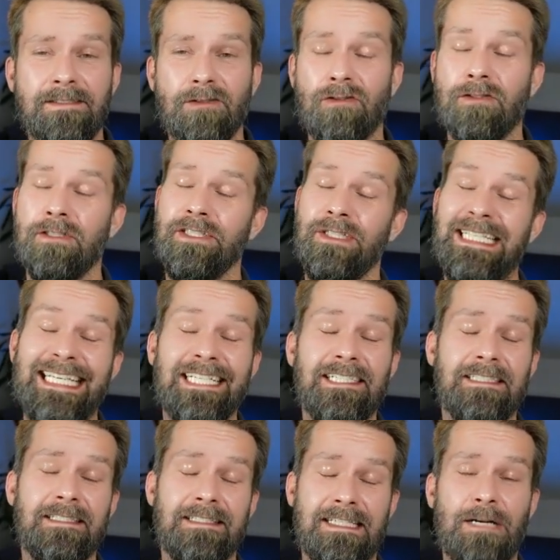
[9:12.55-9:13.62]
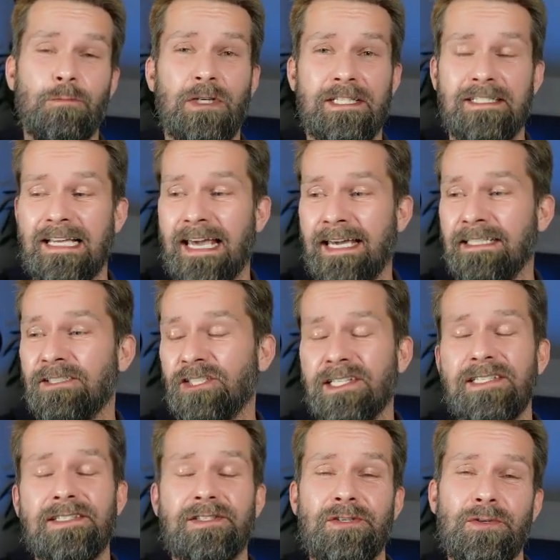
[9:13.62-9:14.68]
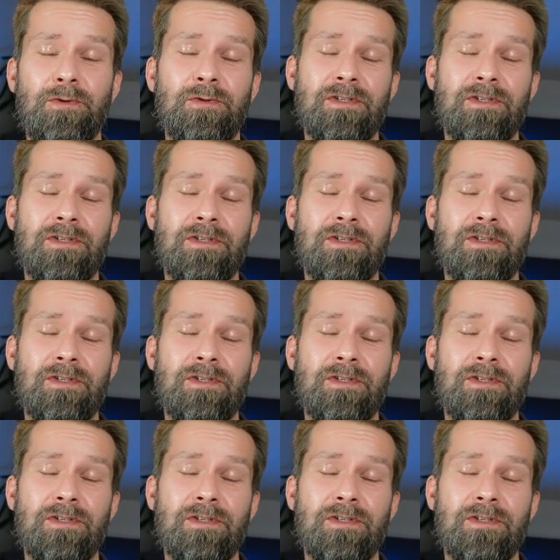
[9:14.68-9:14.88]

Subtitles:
or you hear someone saying just use